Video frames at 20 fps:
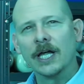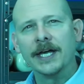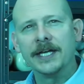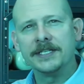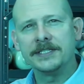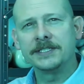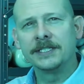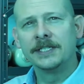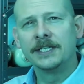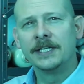
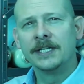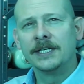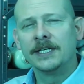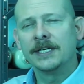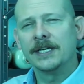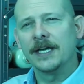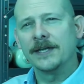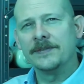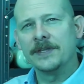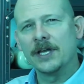Lite,
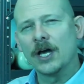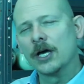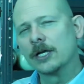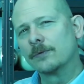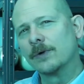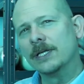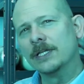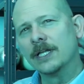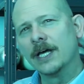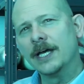and the
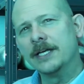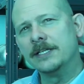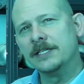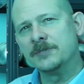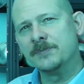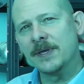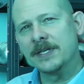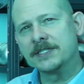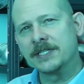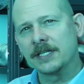AutoRae Lite
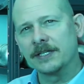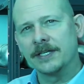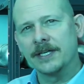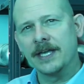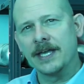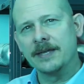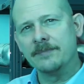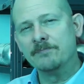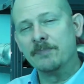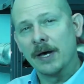is
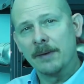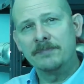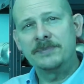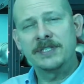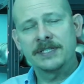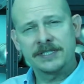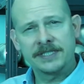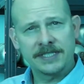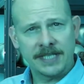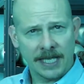basically a bump
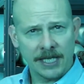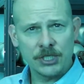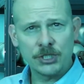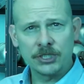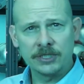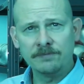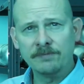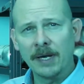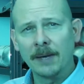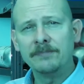
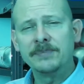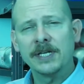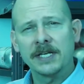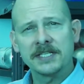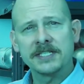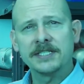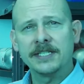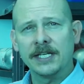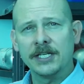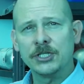
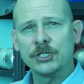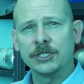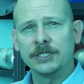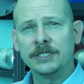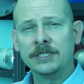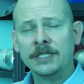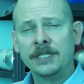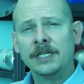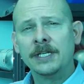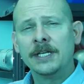test
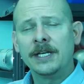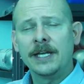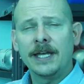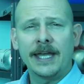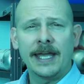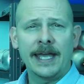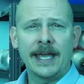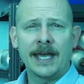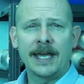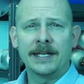station,
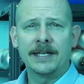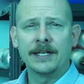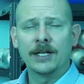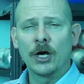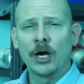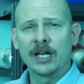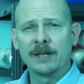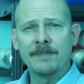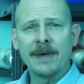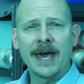and an
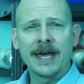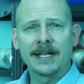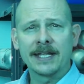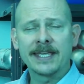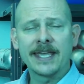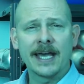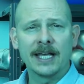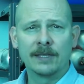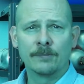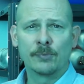automatic
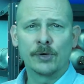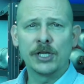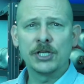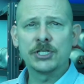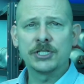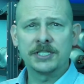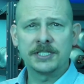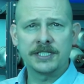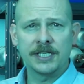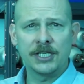
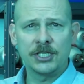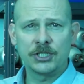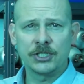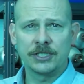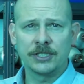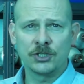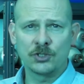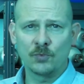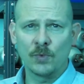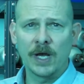calibration
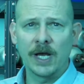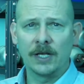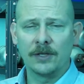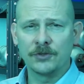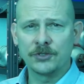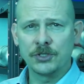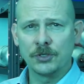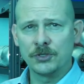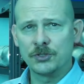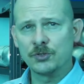station as well.
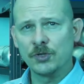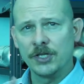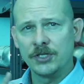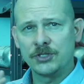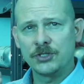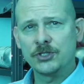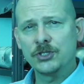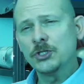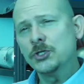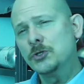So
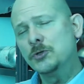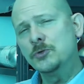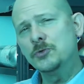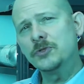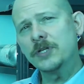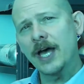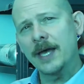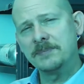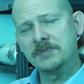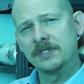it's two
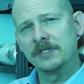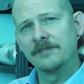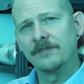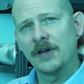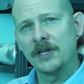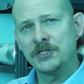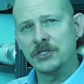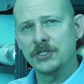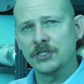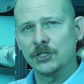types of
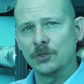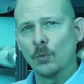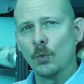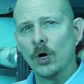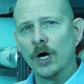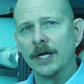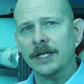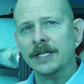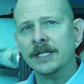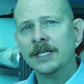devices in
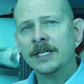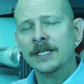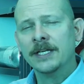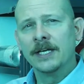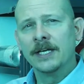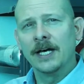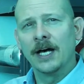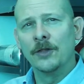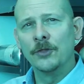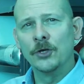one.
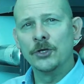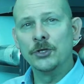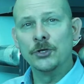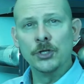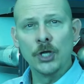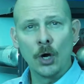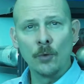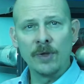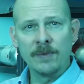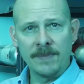Although you
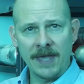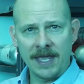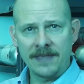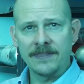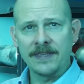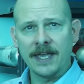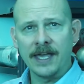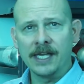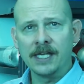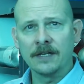know we make
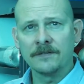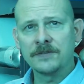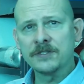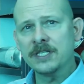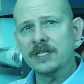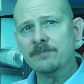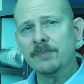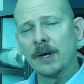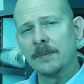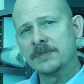the
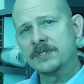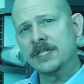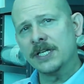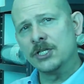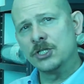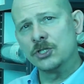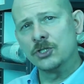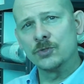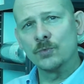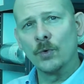AFC bump
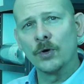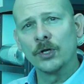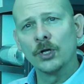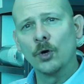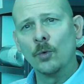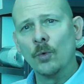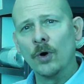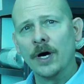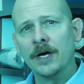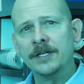stations
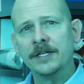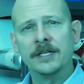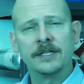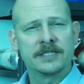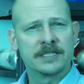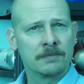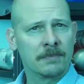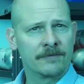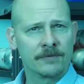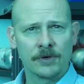101 and
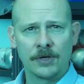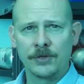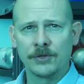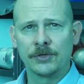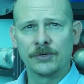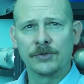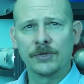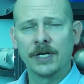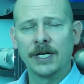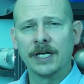some of
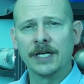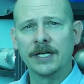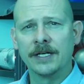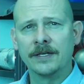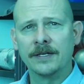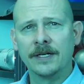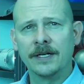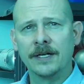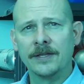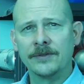our
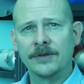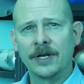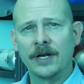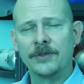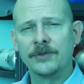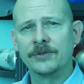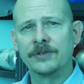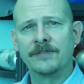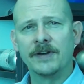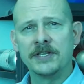
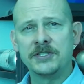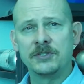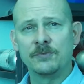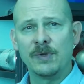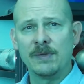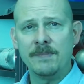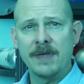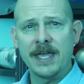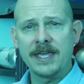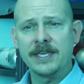other devices
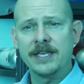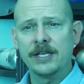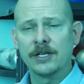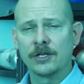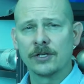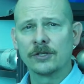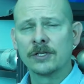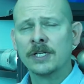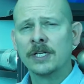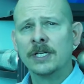we make
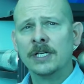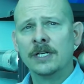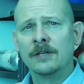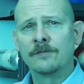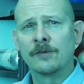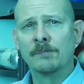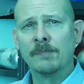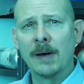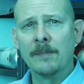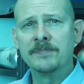here
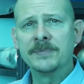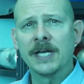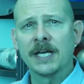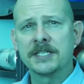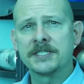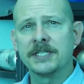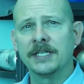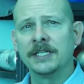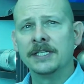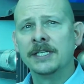for bump
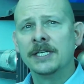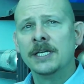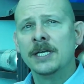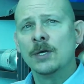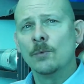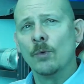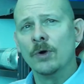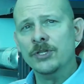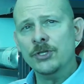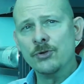testing.
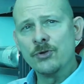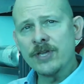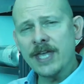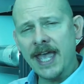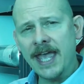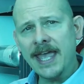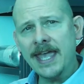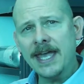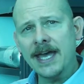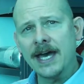When you
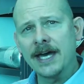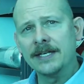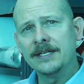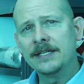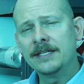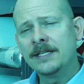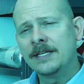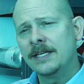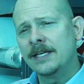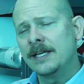
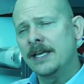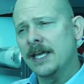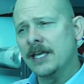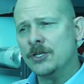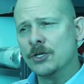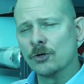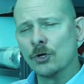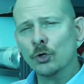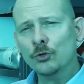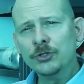can, and
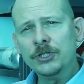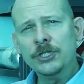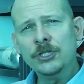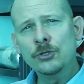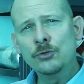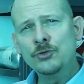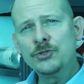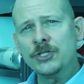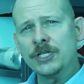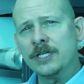you're only
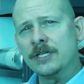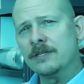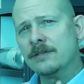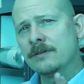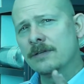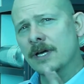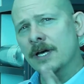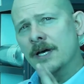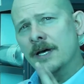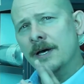
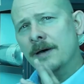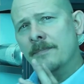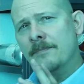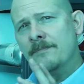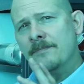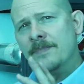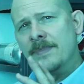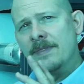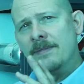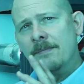using
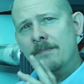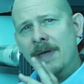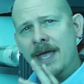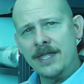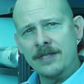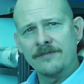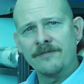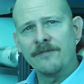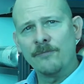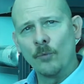
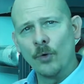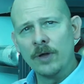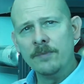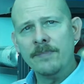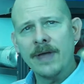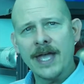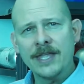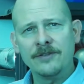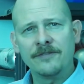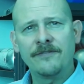one
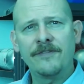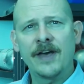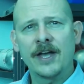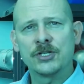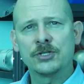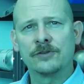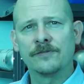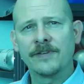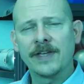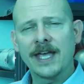
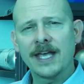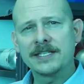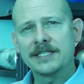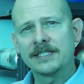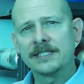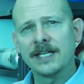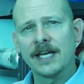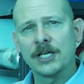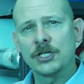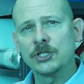manufacturer of gas
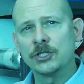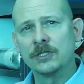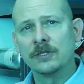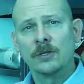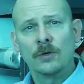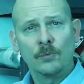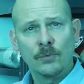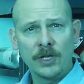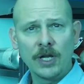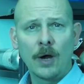detection,
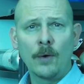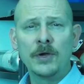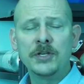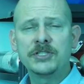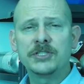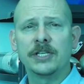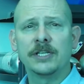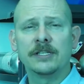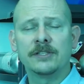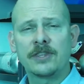we
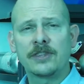always